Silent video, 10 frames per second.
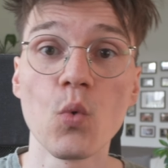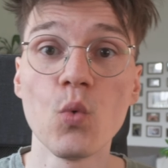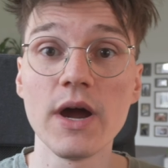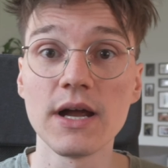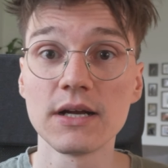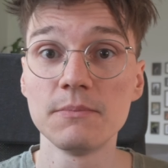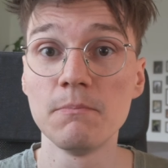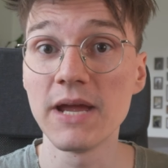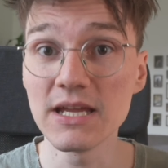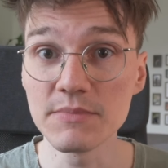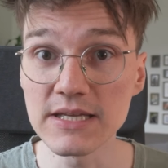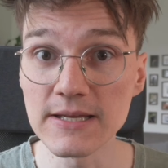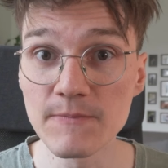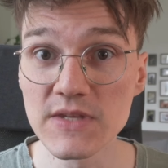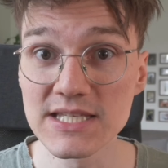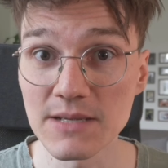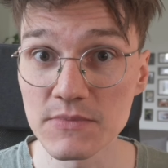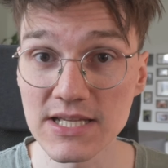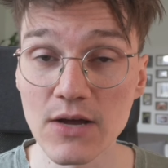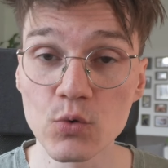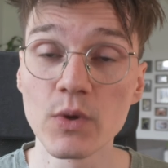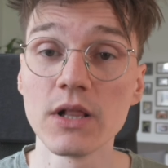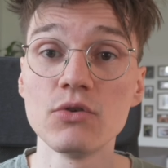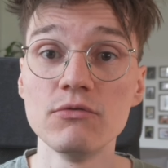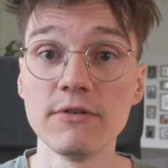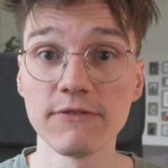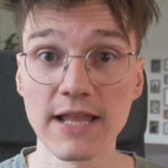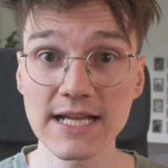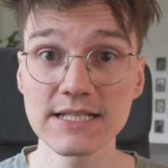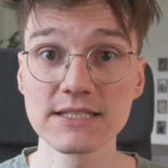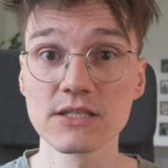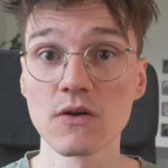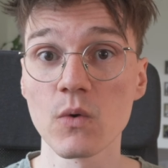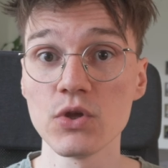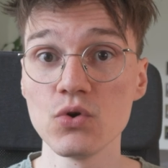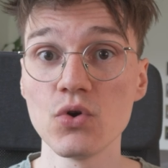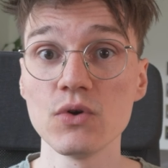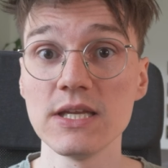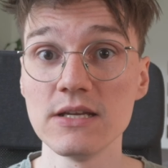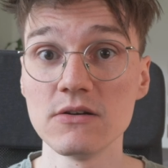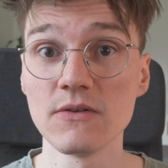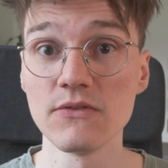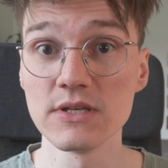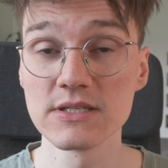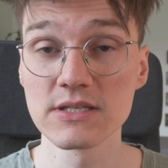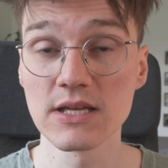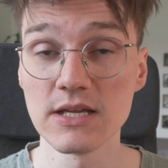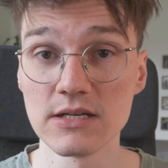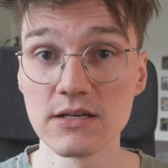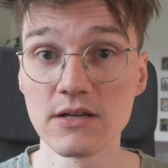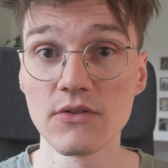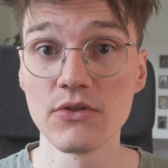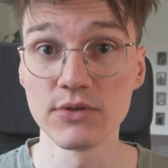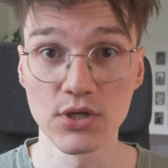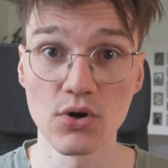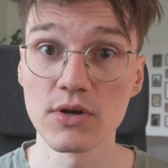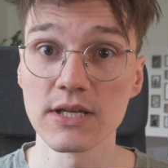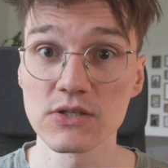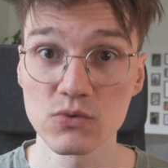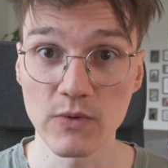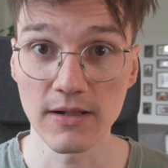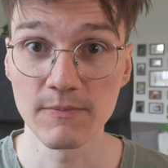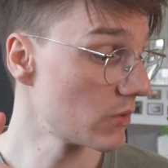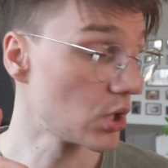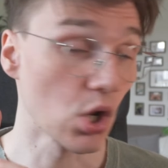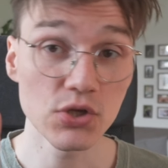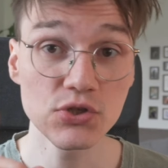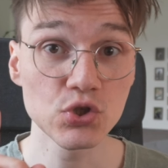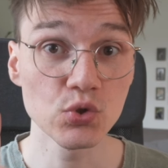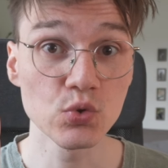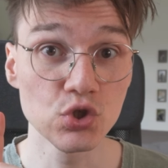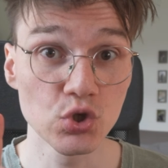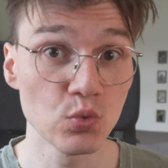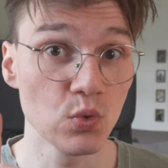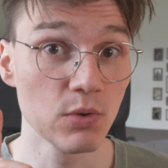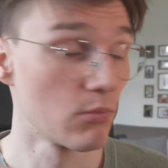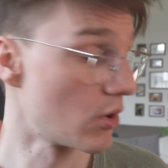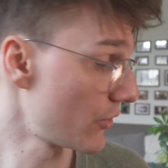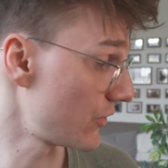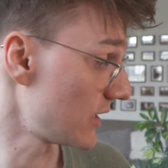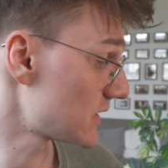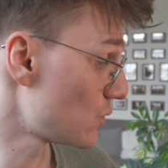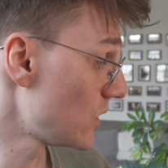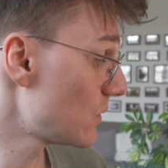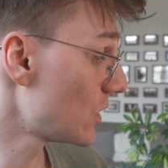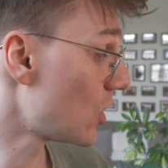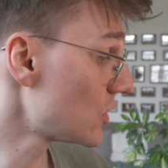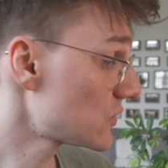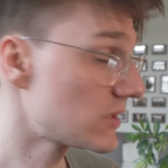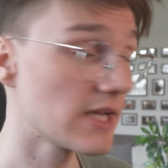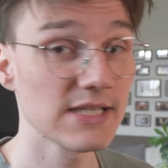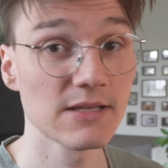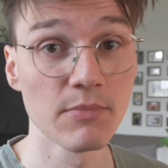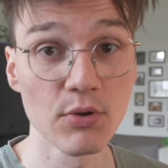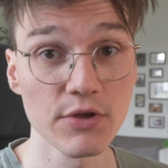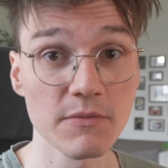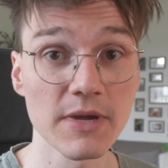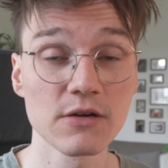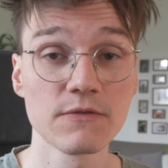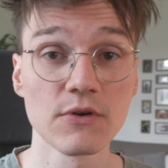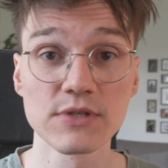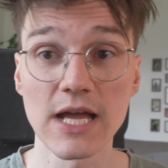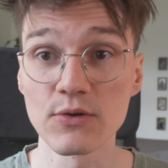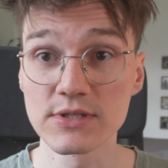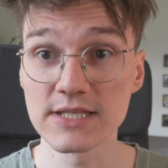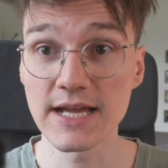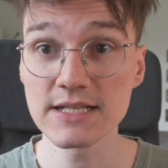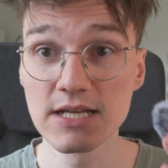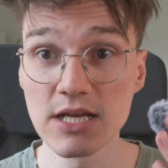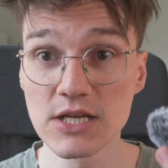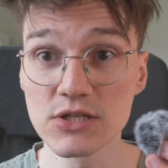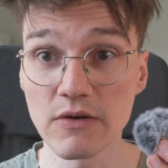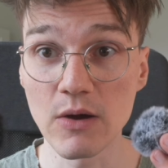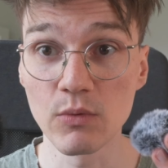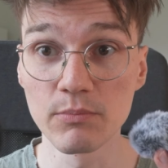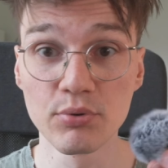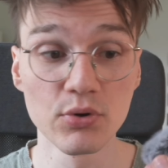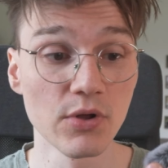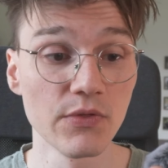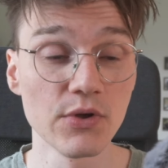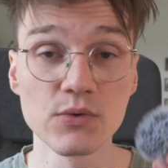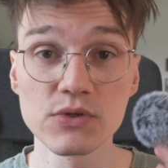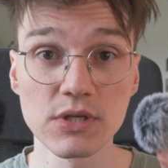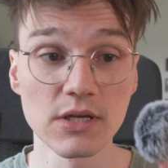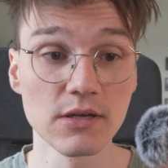where maybe some sound will reflect, so you could hear this in the recording as well. We will also do two more things. We will also test both of the microphones outside, so I will put on those